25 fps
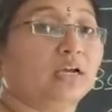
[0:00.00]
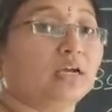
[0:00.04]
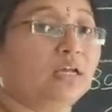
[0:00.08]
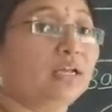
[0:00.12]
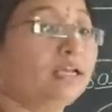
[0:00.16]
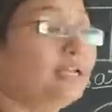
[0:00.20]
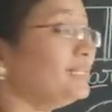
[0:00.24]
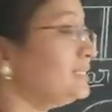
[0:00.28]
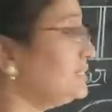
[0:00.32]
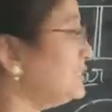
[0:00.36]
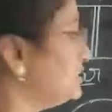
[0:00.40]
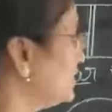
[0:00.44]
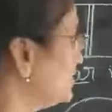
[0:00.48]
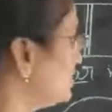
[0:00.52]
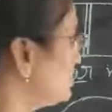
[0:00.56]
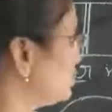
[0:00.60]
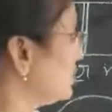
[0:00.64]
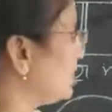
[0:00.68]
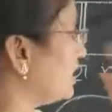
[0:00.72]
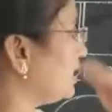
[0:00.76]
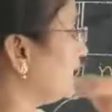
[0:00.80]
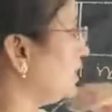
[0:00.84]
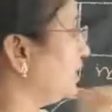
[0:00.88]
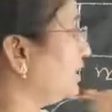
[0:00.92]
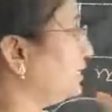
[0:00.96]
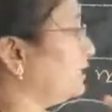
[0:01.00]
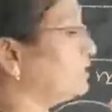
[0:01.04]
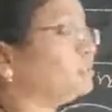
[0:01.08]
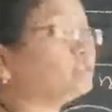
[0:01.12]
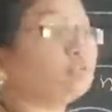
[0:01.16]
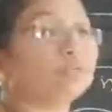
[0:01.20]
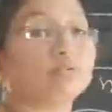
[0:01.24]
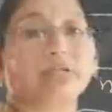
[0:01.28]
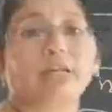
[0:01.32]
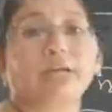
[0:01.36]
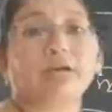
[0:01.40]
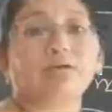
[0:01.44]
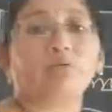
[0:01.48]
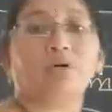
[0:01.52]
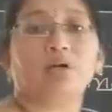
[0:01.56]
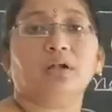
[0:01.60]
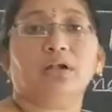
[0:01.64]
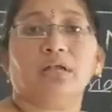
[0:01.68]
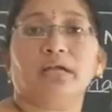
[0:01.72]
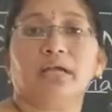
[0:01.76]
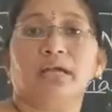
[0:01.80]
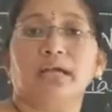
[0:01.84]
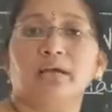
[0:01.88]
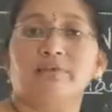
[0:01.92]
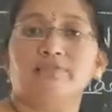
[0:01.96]
Let's just recollect today what
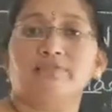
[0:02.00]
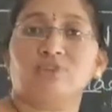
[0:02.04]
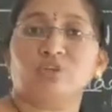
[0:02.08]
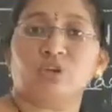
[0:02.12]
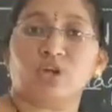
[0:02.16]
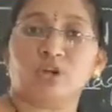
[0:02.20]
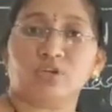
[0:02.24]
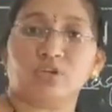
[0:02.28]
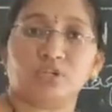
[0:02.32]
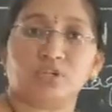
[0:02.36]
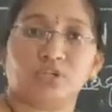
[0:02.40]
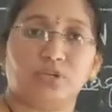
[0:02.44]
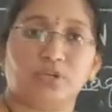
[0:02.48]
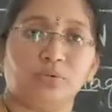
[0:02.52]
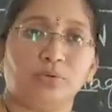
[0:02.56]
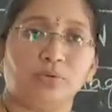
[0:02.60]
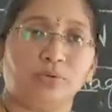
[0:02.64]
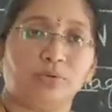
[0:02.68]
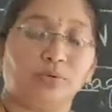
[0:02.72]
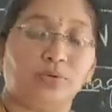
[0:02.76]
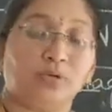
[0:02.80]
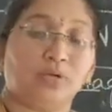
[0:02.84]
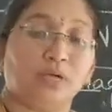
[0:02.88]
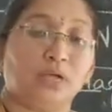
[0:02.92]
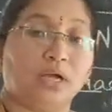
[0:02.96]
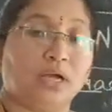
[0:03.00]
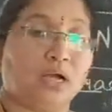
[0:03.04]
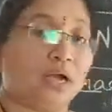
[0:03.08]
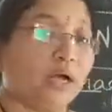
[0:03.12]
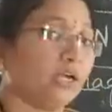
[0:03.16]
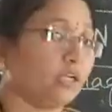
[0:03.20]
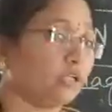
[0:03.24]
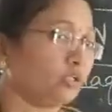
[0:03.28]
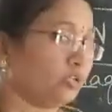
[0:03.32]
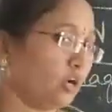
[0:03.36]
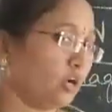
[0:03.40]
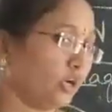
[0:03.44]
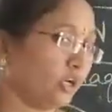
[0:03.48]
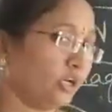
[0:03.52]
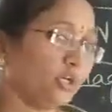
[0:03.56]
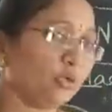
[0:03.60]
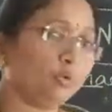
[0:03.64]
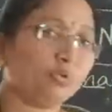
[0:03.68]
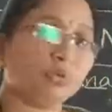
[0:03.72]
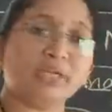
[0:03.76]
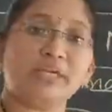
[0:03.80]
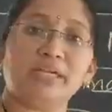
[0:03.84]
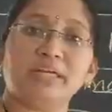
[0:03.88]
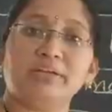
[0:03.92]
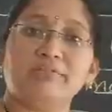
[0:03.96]
I have taught to you. I taught
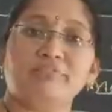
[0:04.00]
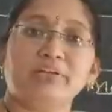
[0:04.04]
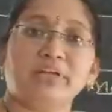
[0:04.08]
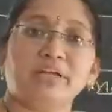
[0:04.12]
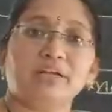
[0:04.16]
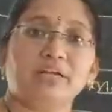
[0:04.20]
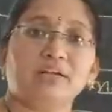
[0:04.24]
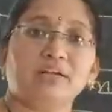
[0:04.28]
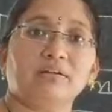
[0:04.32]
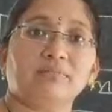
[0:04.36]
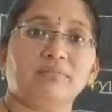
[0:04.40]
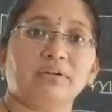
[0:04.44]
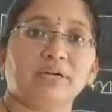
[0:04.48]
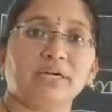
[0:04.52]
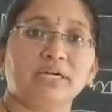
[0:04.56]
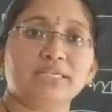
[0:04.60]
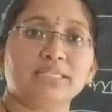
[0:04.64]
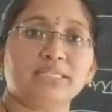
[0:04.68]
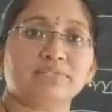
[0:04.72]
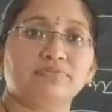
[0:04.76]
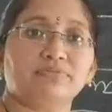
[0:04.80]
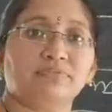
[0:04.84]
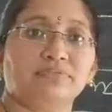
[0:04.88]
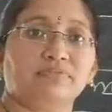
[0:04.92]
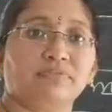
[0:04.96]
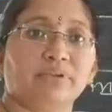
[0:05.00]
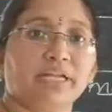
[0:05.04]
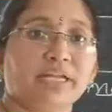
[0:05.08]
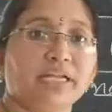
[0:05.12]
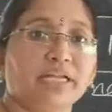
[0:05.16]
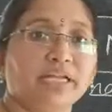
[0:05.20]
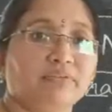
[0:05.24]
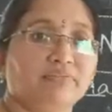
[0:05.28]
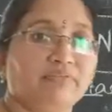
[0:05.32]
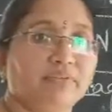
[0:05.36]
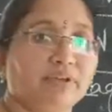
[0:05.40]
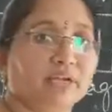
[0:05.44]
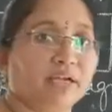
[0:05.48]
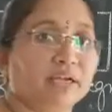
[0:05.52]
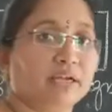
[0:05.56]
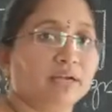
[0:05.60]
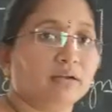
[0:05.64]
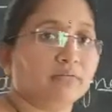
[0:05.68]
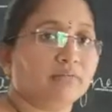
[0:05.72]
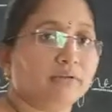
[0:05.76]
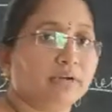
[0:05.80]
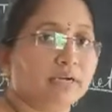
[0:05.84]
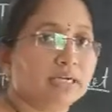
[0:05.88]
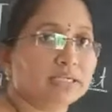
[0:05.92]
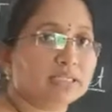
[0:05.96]
you the difficult words, 15 difficult
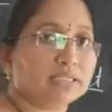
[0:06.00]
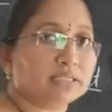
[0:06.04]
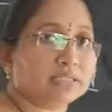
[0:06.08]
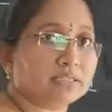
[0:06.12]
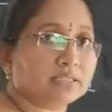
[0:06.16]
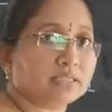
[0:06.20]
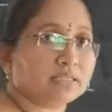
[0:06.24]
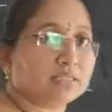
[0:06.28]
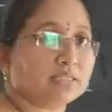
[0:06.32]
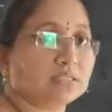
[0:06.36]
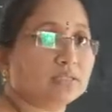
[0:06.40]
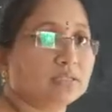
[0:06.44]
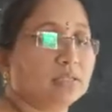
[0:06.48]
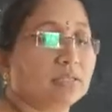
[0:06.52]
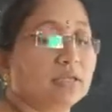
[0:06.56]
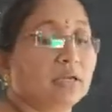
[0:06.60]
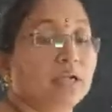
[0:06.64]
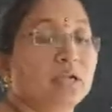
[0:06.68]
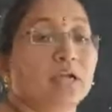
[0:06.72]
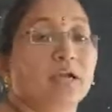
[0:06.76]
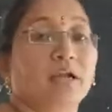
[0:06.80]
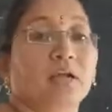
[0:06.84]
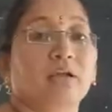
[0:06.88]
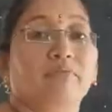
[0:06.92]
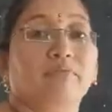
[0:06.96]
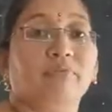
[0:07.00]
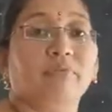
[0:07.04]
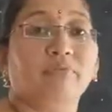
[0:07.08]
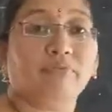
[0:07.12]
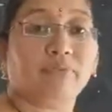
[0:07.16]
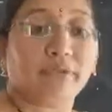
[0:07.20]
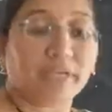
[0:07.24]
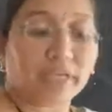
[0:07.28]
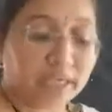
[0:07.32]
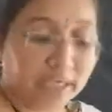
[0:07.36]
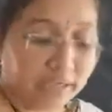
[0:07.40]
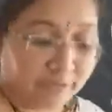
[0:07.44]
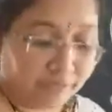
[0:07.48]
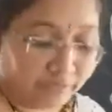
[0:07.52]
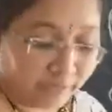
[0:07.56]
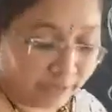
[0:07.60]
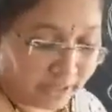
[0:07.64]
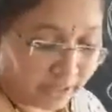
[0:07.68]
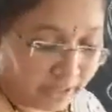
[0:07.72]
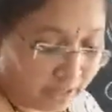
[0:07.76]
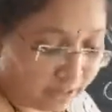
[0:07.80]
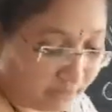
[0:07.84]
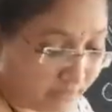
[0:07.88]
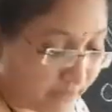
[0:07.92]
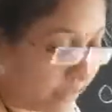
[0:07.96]
words. 15
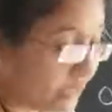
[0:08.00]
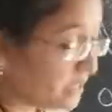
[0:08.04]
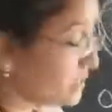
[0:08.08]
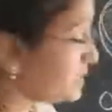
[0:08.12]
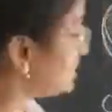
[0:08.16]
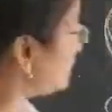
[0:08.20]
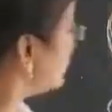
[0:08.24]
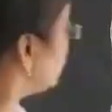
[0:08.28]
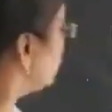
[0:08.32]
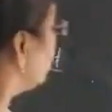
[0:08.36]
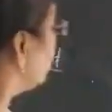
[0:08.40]
difficult words.